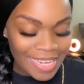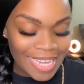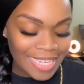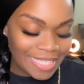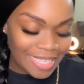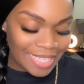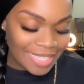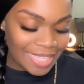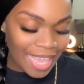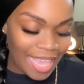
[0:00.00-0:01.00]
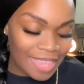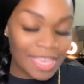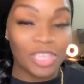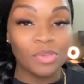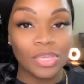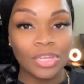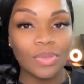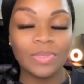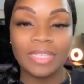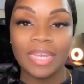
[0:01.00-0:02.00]
and it does say that you could
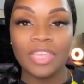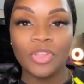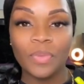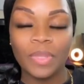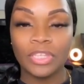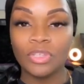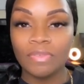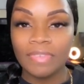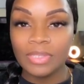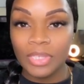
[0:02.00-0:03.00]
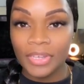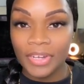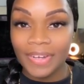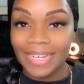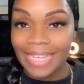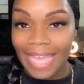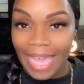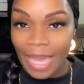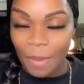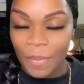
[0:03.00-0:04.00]
use it either with the Eufy Security
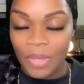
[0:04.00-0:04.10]
app,